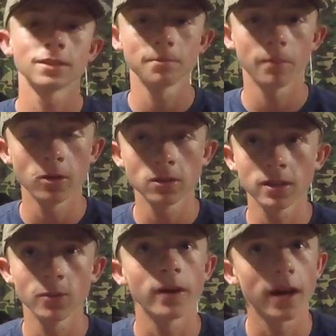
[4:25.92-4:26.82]

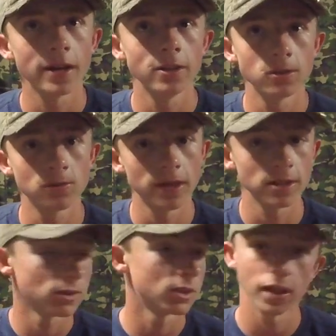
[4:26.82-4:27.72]
mostly when I use
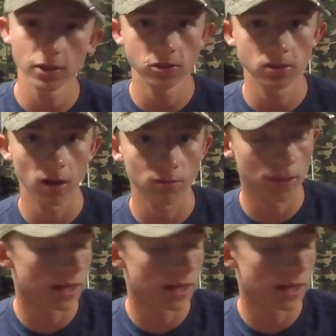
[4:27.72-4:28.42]
finesse fishing, I use soft